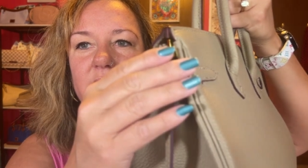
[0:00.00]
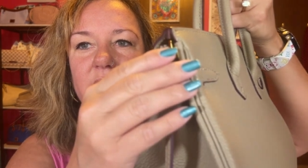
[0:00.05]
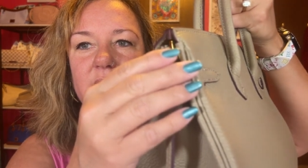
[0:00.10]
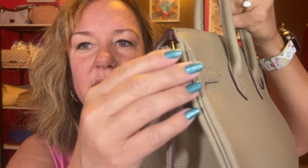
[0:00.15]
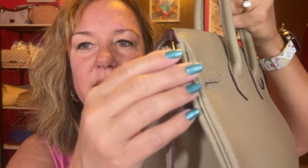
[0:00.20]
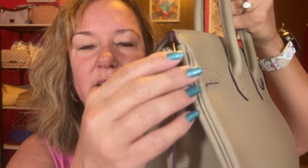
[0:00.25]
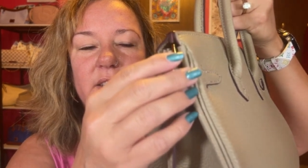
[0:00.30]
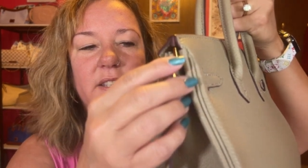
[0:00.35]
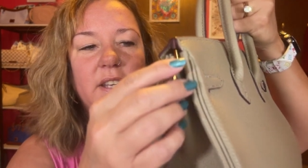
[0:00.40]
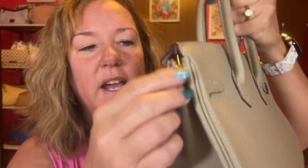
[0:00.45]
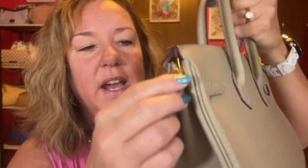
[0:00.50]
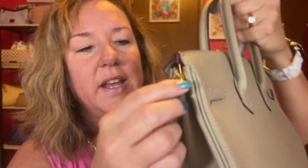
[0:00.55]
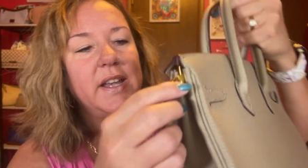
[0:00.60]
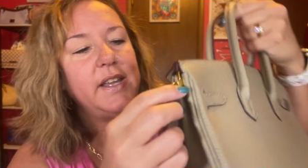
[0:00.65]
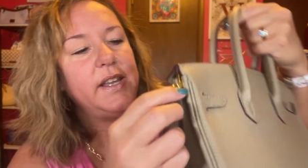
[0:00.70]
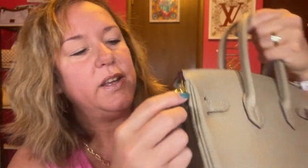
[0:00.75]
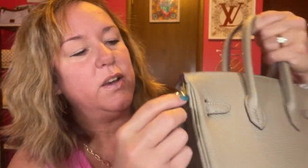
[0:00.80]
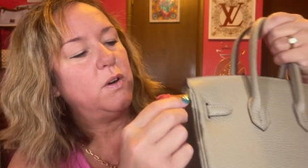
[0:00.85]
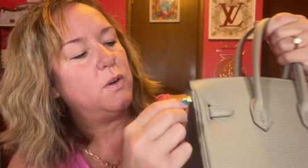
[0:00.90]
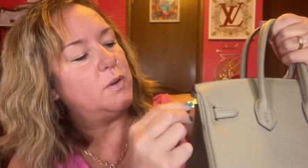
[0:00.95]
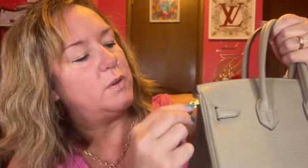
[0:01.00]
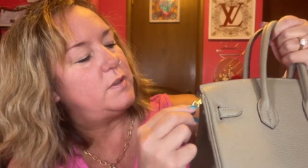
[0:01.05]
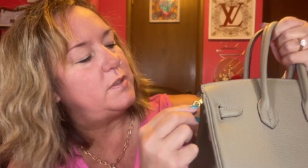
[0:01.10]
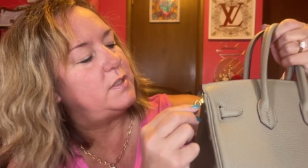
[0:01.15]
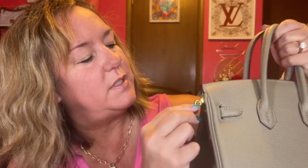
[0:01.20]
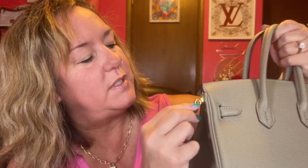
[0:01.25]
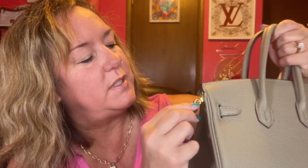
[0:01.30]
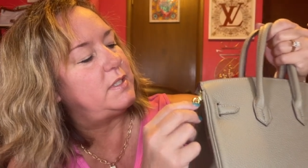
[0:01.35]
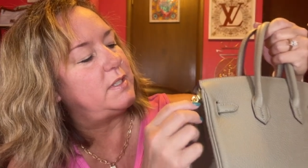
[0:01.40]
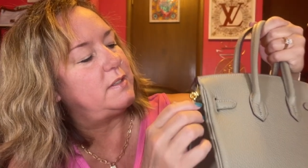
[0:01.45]
these tiny
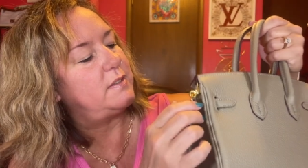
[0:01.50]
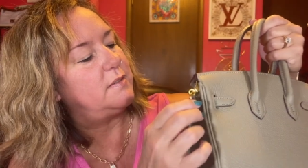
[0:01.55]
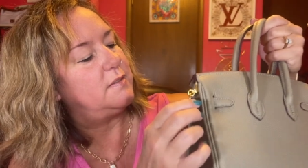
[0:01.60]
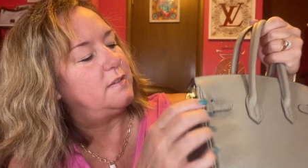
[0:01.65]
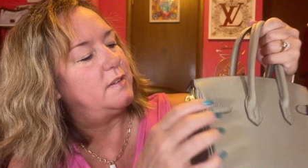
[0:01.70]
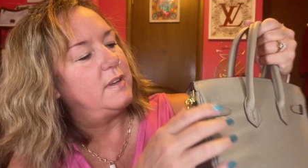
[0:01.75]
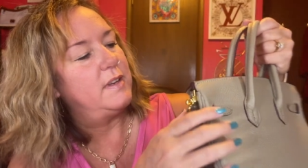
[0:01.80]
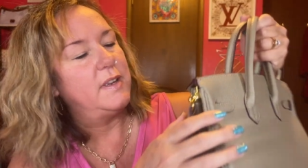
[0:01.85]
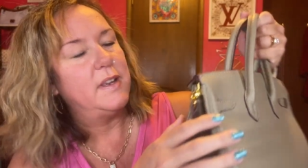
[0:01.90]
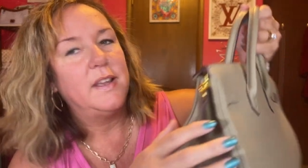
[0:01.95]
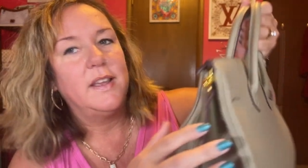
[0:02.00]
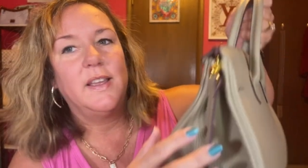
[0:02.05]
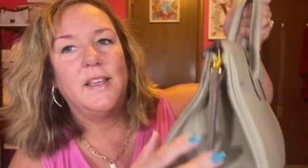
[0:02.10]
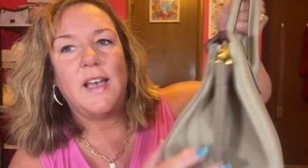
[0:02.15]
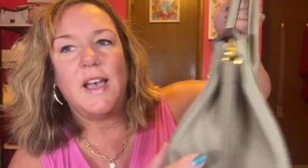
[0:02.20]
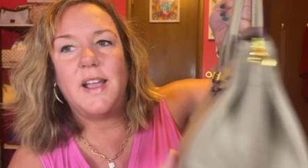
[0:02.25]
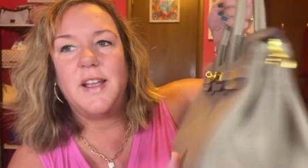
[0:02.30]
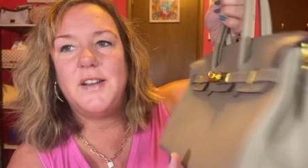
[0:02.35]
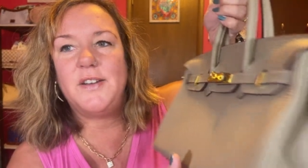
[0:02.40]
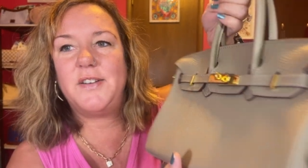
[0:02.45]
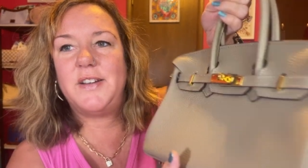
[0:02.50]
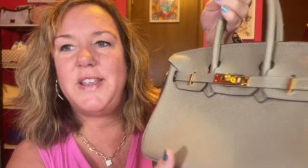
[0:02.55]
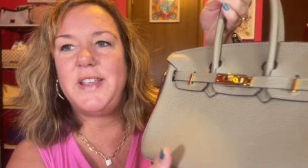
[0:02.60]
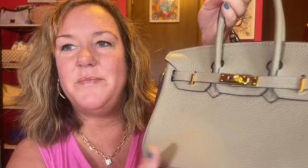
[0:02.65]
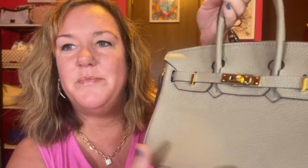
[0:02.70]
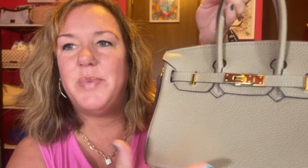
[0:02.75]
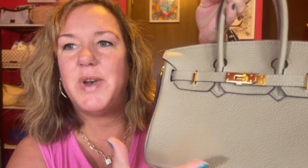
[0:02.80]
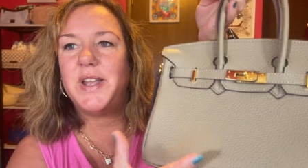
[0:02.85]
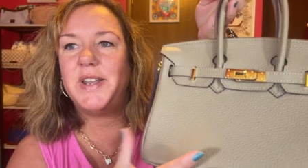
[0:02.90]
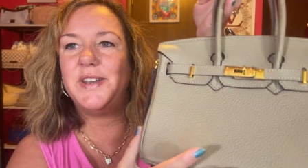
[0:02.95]
holes. I already
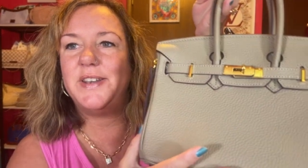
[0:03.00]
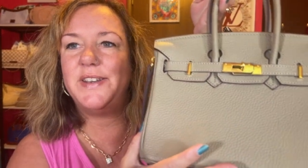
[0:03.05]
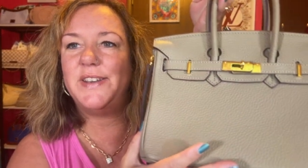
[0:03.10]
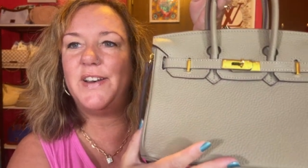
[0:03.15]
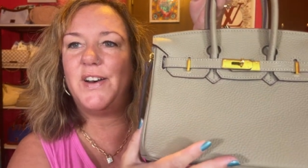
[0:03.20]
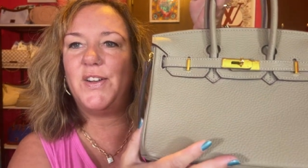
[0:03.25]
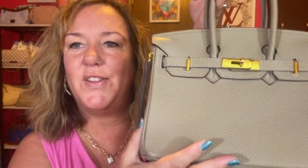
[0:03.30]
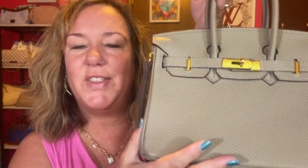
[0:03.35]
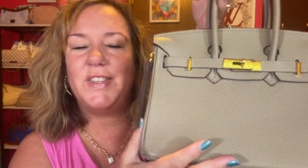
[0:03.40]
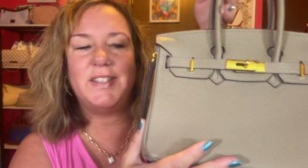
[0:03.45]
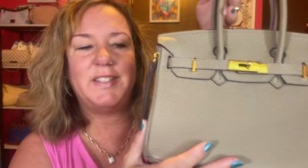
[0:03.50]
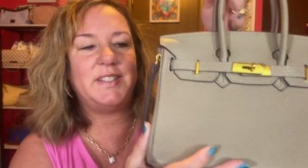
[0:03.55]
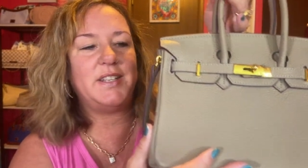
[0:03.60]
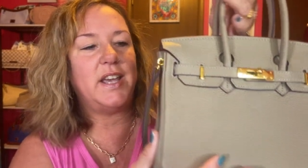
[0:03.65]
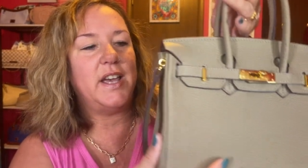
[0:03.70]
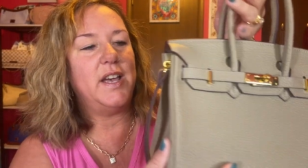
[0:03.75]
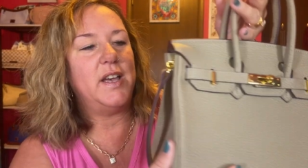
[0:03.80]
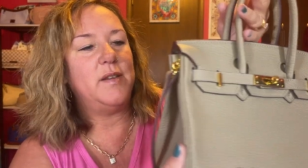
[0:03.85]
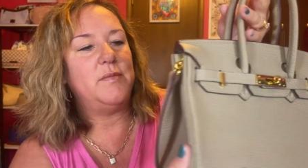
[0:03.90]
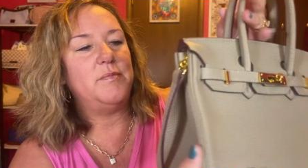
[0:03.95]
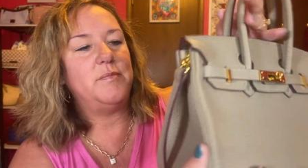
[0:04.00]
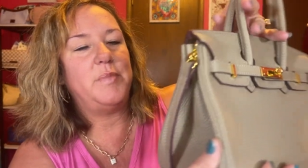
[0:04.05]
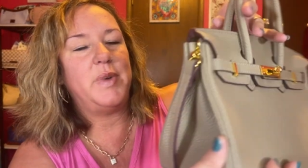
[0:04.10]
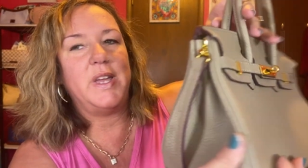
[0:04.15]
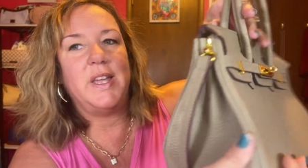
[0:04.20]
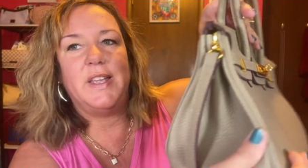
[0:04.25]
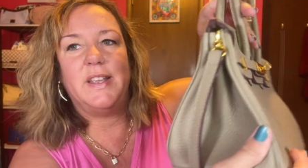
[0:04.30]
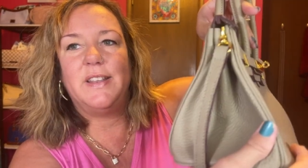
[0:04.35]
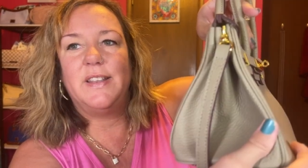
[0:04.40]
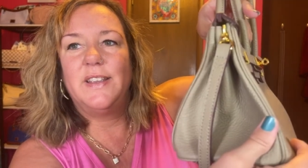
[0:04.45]
buttoned all this up,
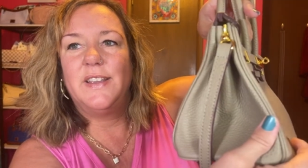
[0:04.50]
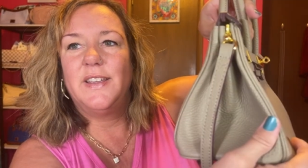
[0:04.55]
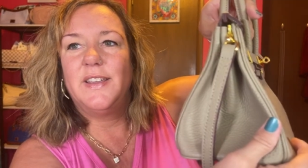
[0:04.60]
but